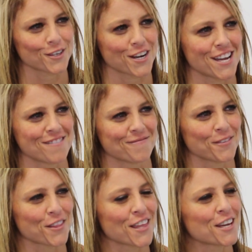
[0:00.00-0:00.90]
Great.
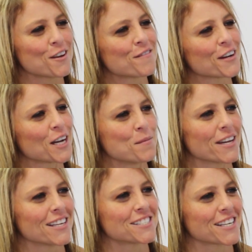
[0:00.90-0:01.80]
Well, thank you for
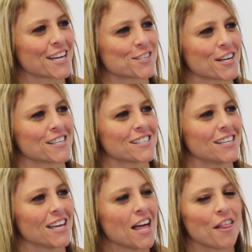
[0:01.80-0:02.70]
coming in today,
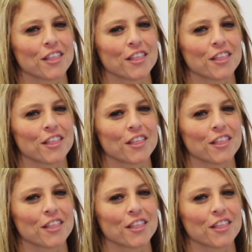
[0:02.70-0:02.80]
Tracy.